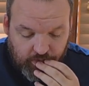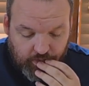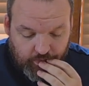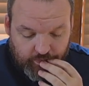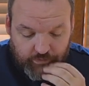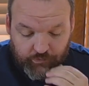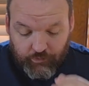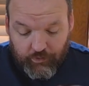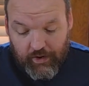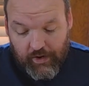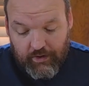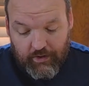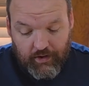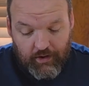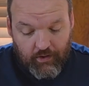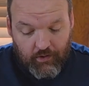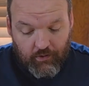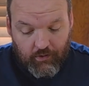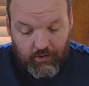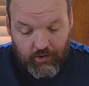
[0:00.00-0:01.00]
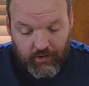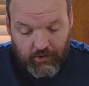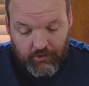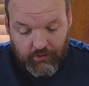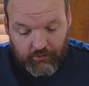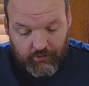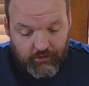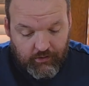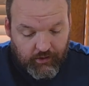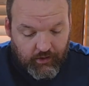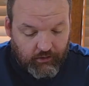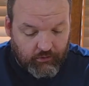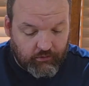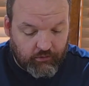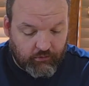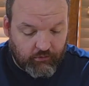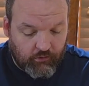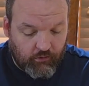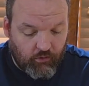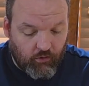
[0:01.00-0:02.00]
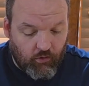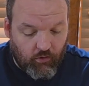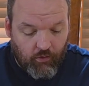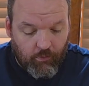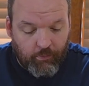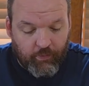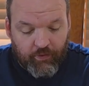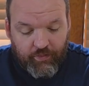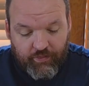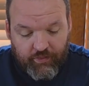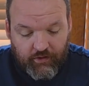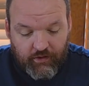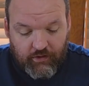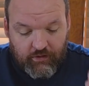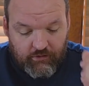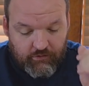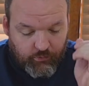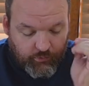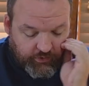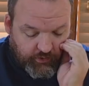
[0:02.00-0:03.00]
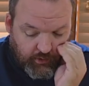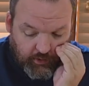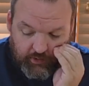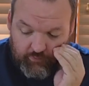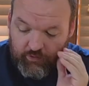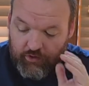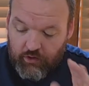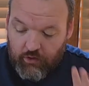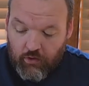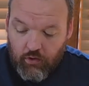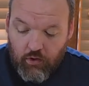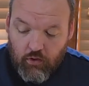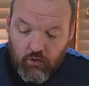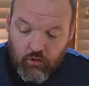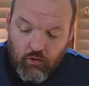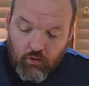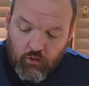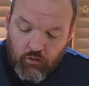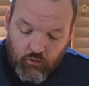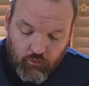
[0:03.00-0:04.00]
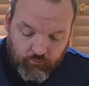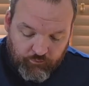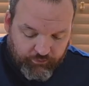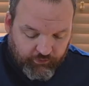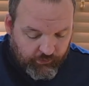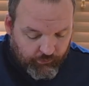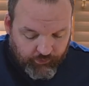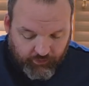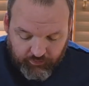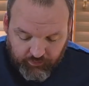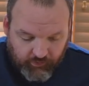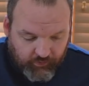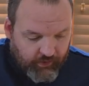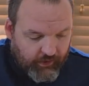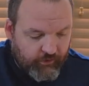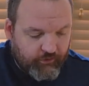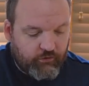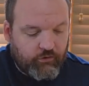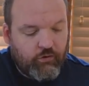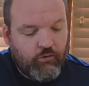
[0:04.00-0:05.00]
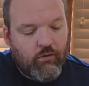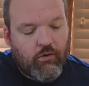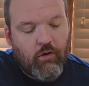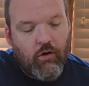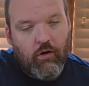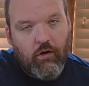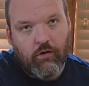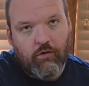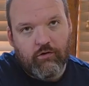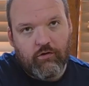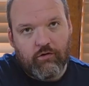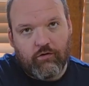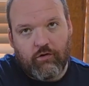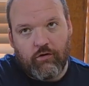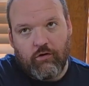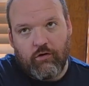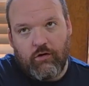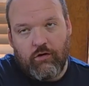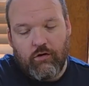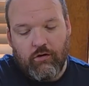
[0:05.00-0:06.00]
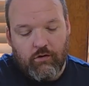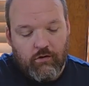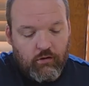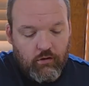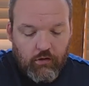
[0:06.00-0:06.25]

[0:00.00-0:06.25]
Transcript: So right now I can connect all but these with ivy. Hopefully one of the last two cards is good.